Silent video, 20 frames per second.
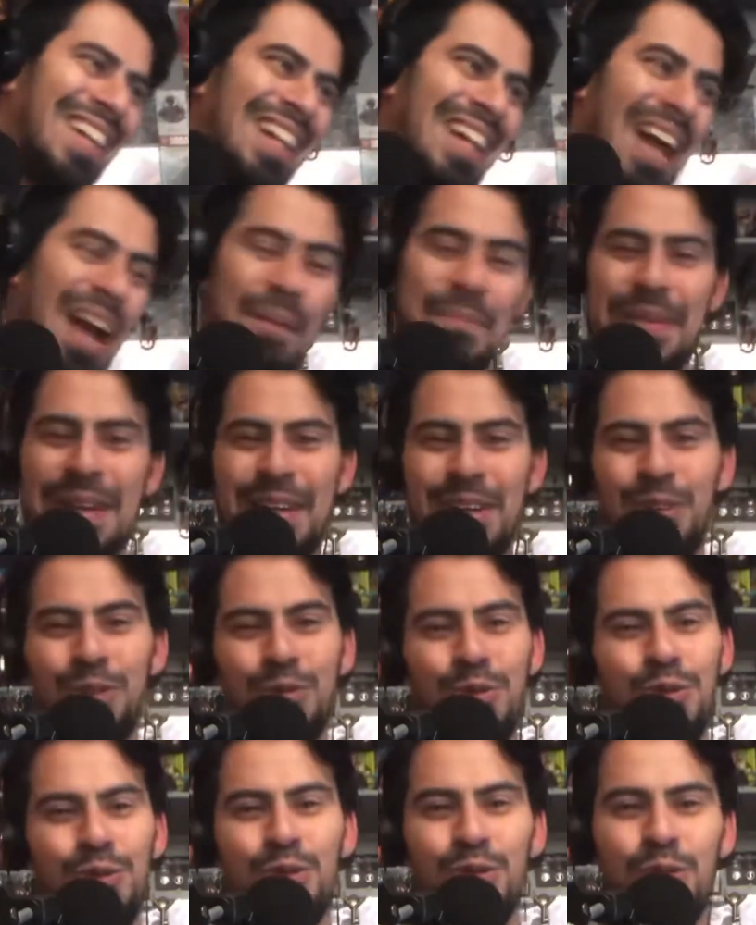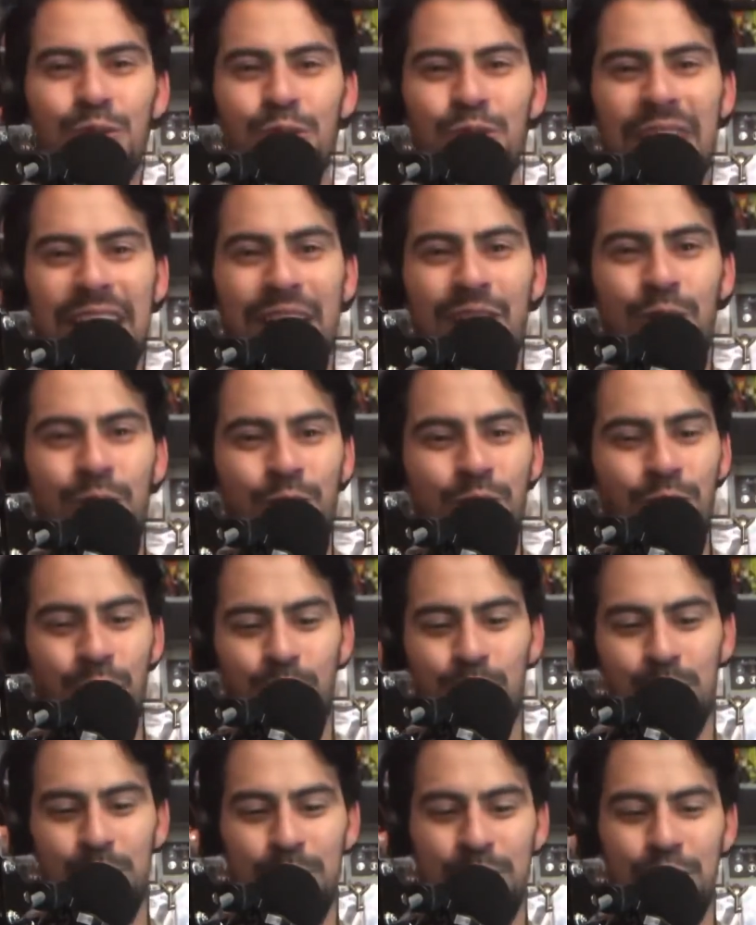I mean, who
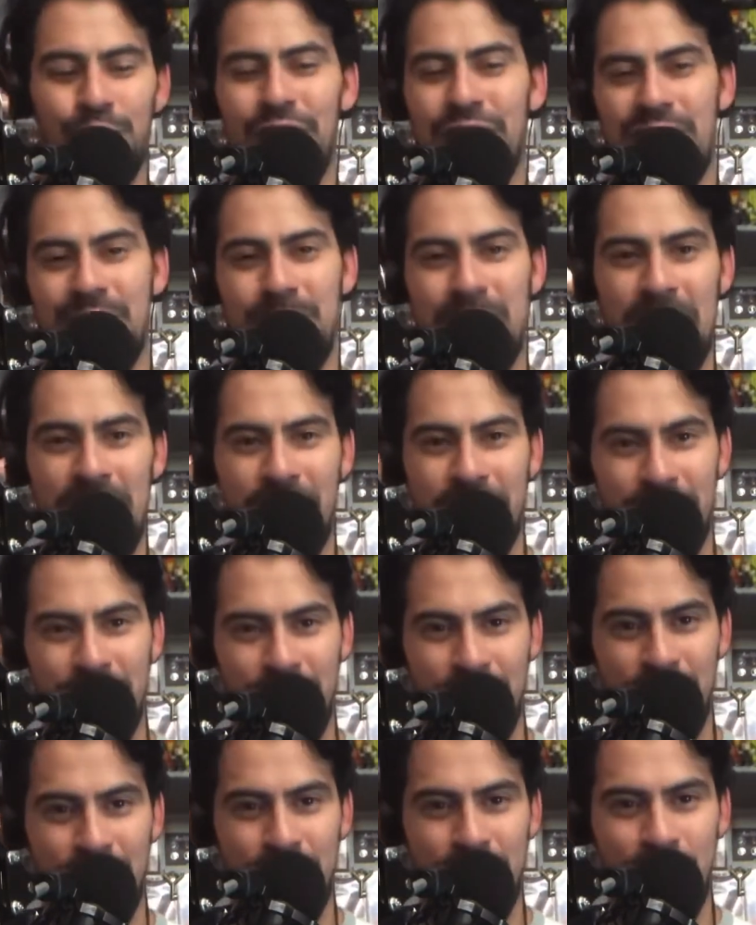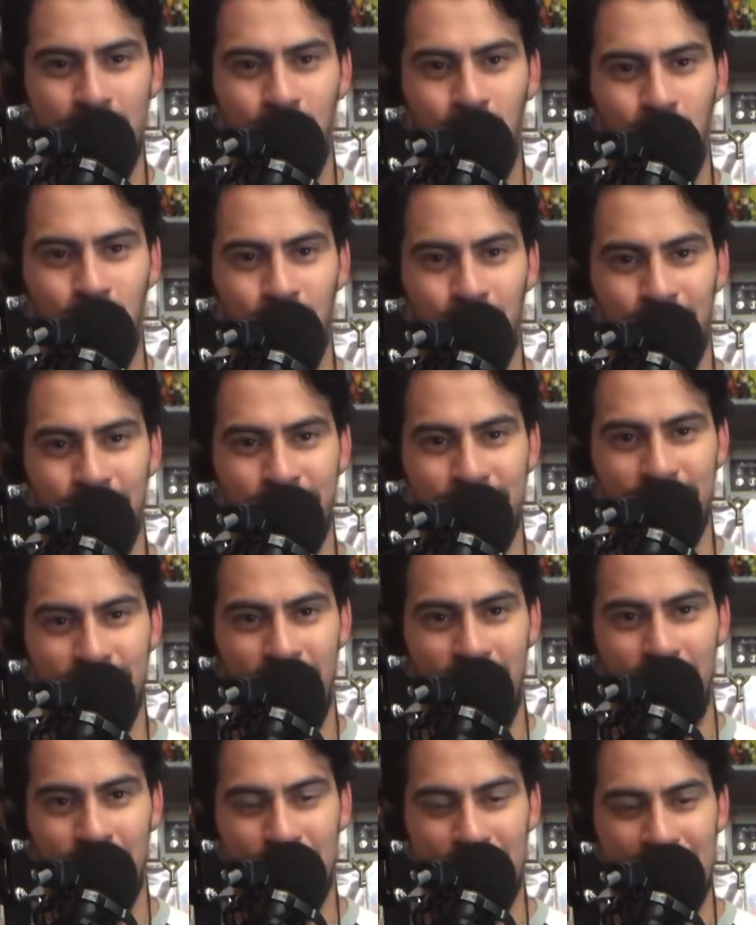knows what to expect from an older
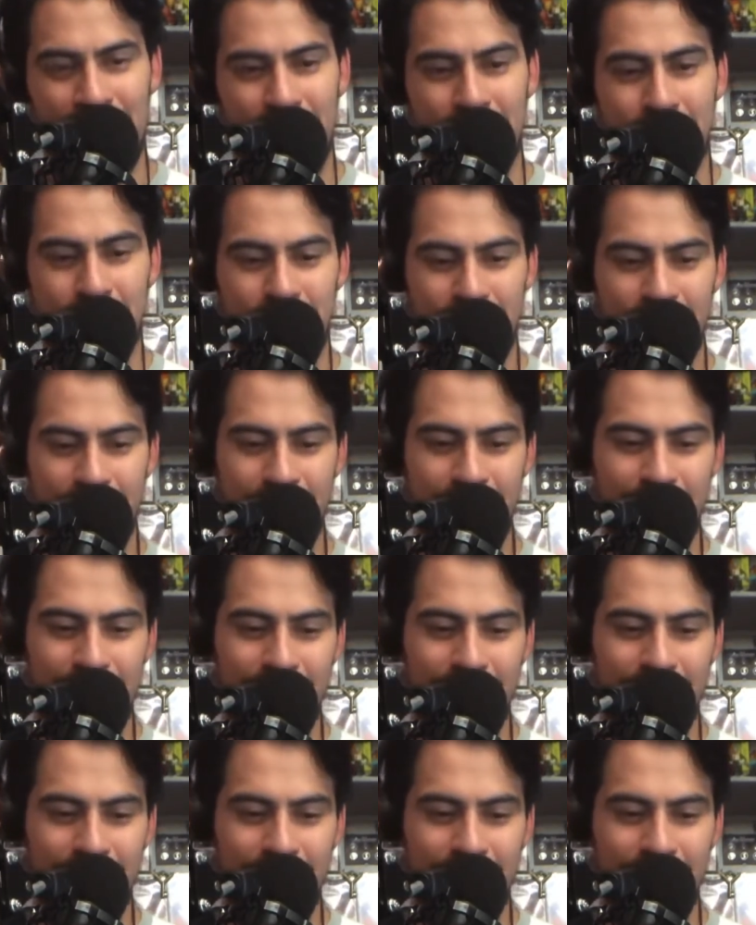Tommy, but